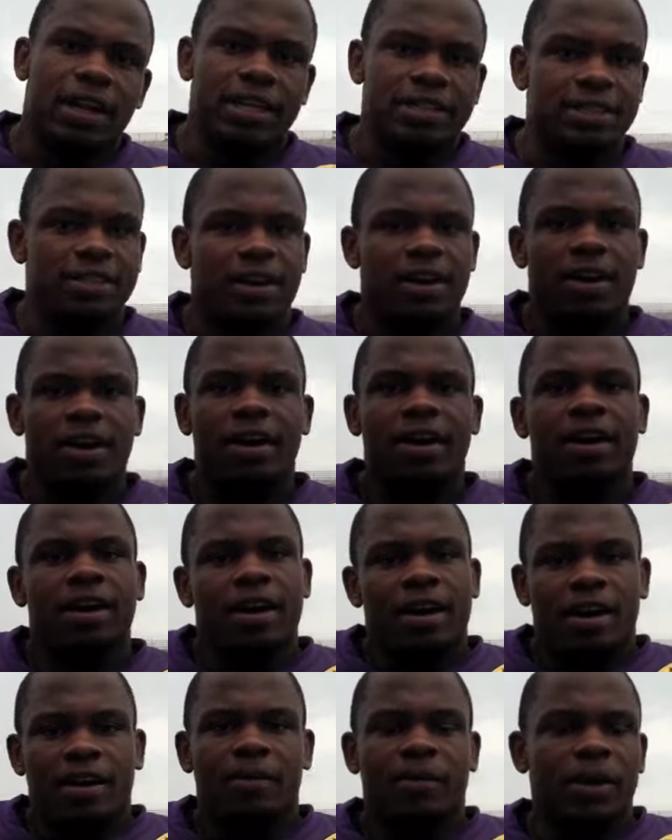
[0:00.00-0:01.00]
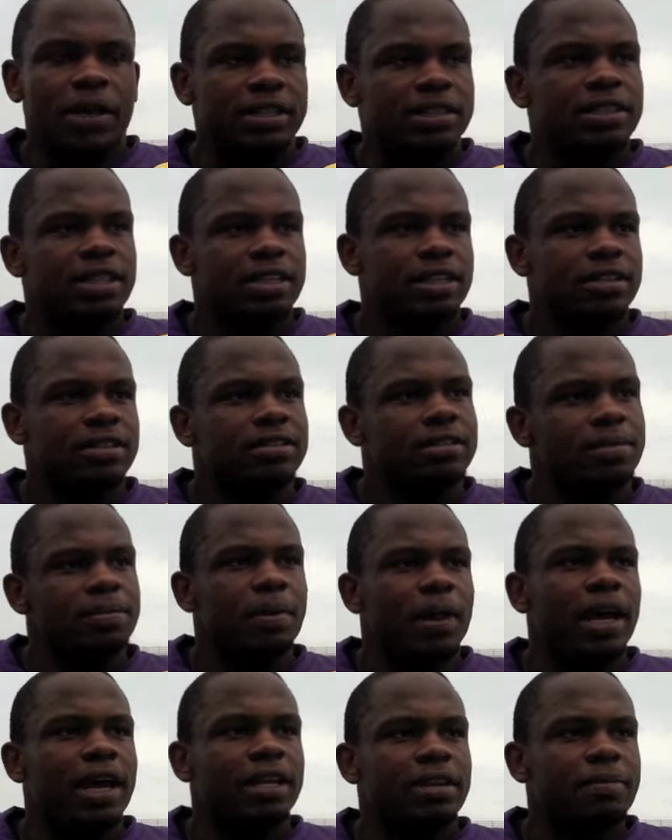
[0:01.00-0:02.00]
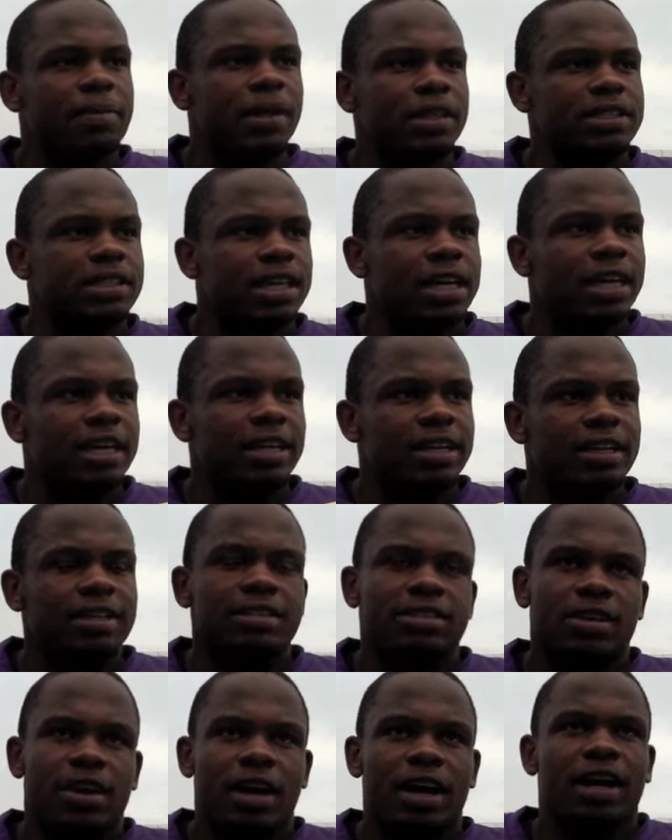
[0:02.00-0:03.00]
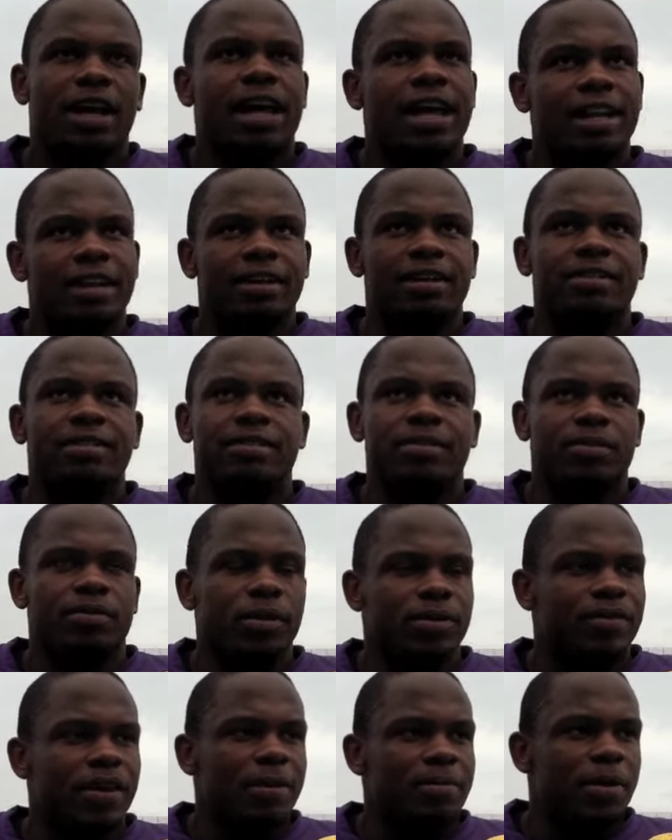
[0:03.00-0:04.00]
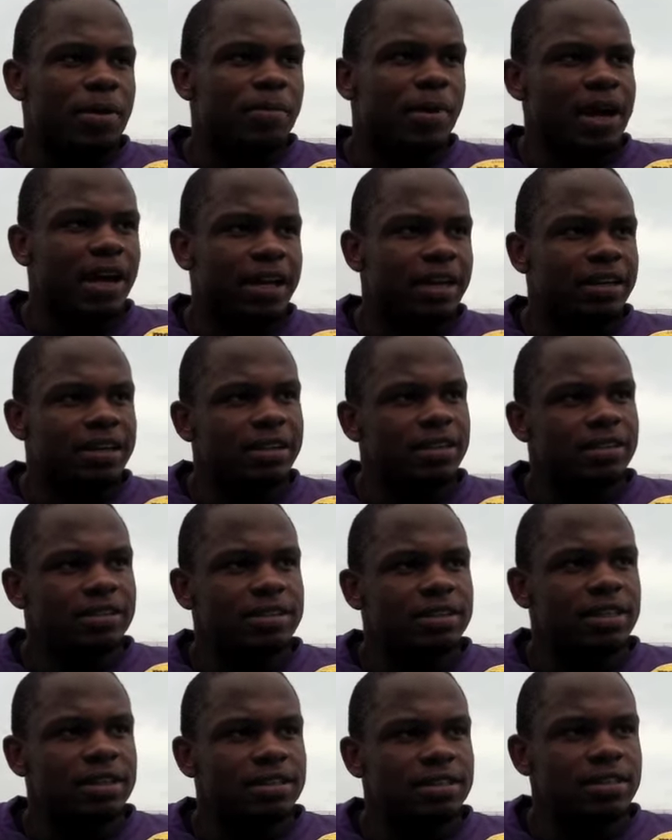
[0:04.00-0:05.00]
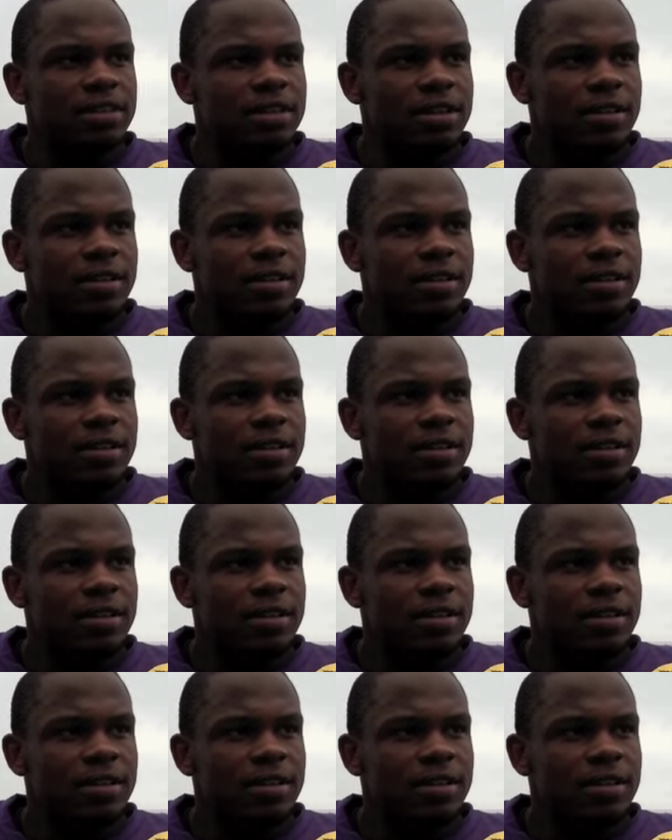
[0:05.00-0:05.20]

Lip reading: I saw what it took to play at the Big Ten, and so I had to revamp my body in a sense.